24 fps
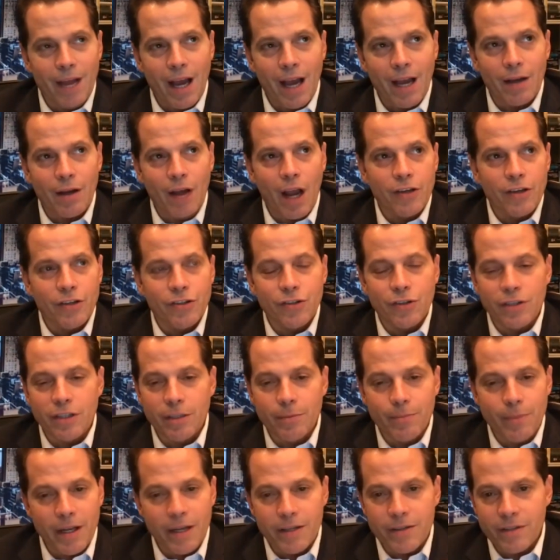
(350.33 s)
I shouldn't
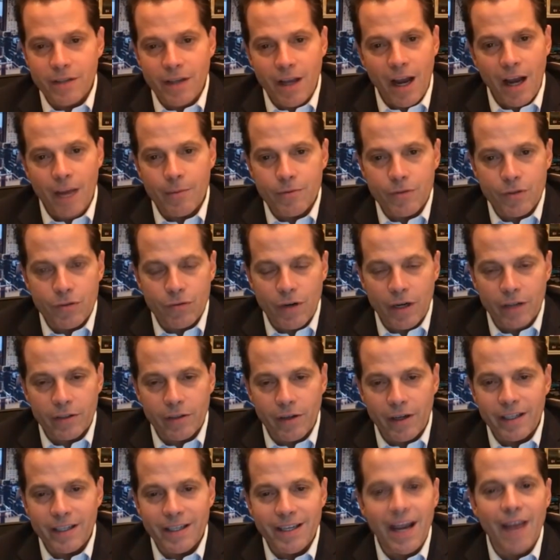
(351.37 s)
have been his comms director.
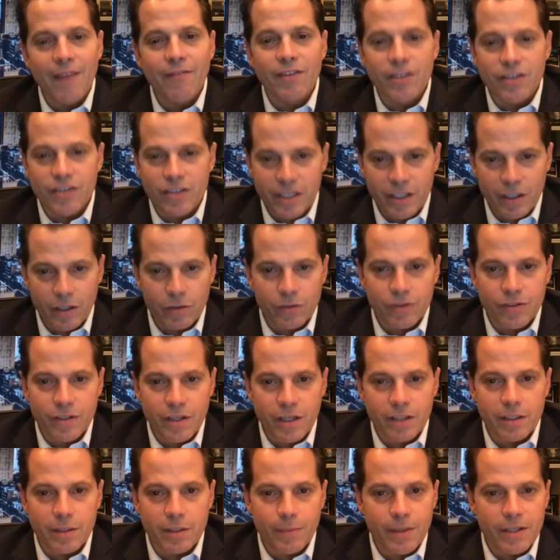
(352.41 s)
I didn't have the skill
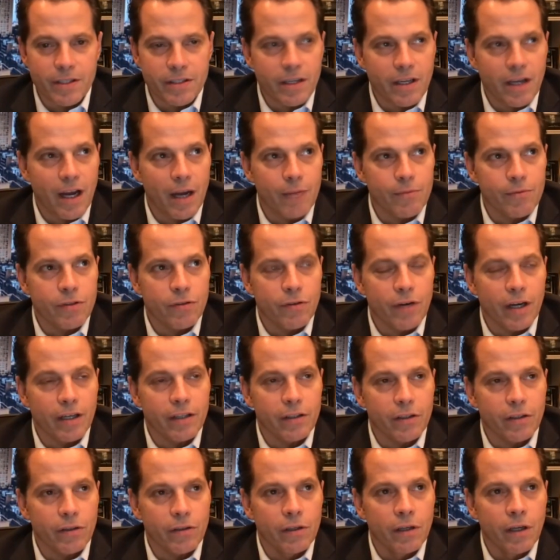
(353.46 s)
set to be his comms
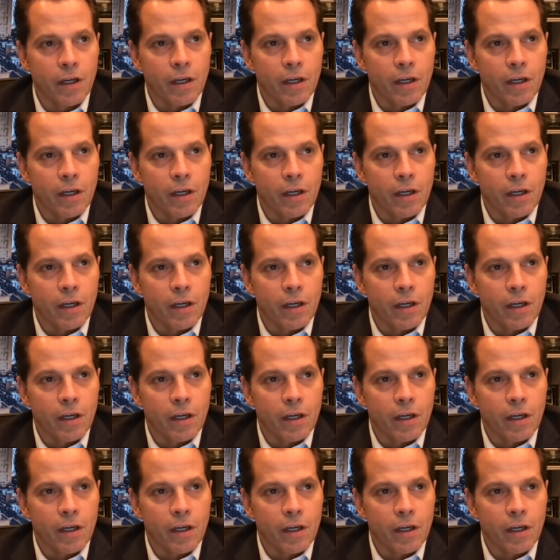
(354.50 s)
director,